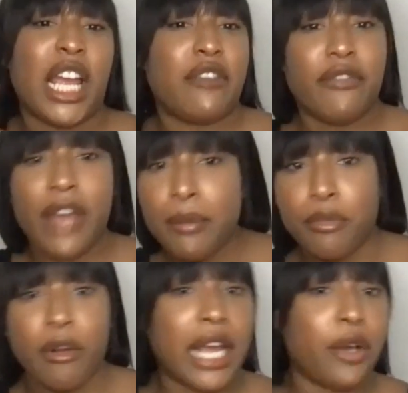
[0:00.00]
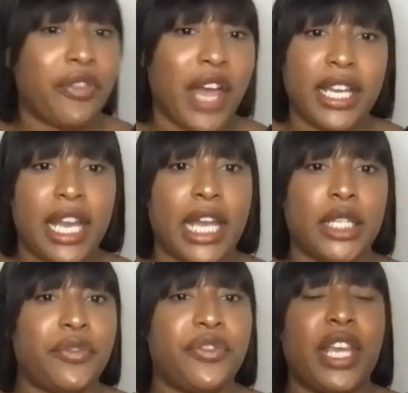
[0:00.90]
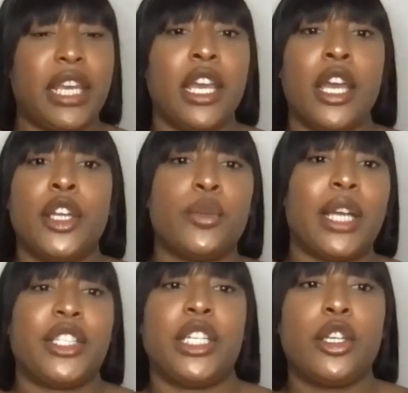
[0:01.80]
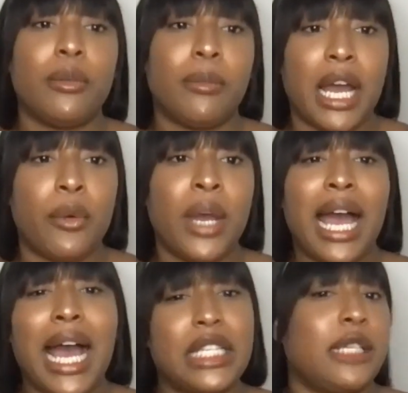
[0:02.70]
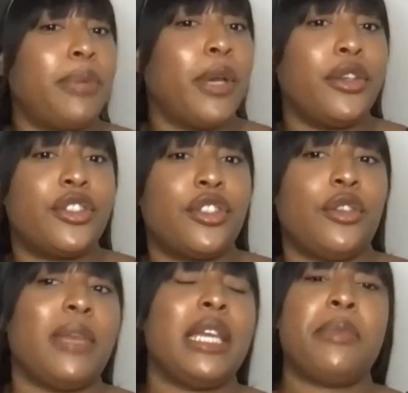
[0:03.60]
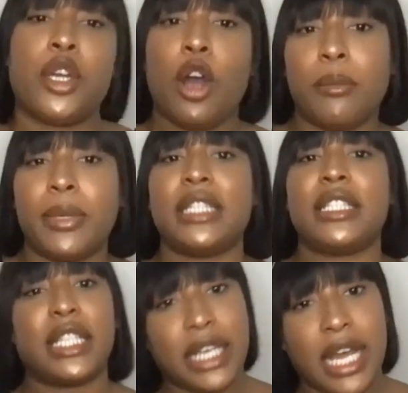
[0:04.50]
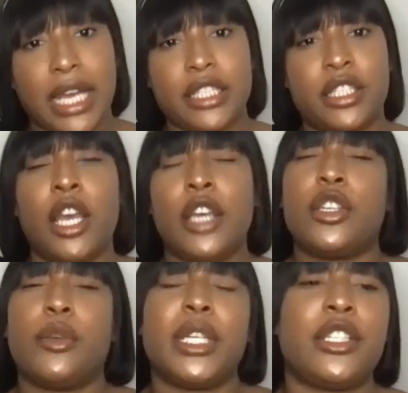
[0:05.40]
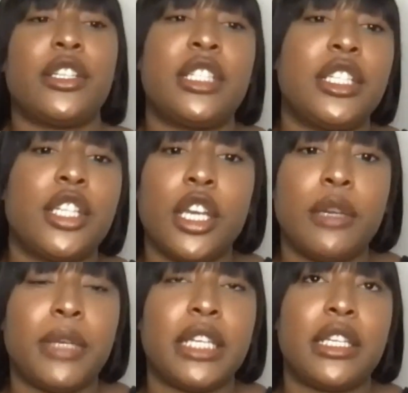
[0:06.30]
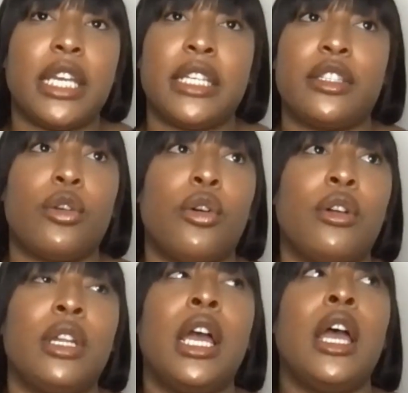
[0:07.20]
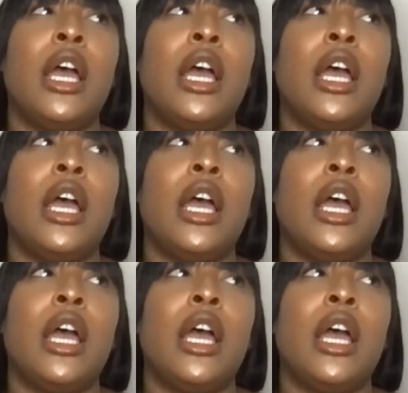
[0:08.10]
via Eventbrite or that kind of thing to actually come out, as opposed to maybe comments and likes. So it just it all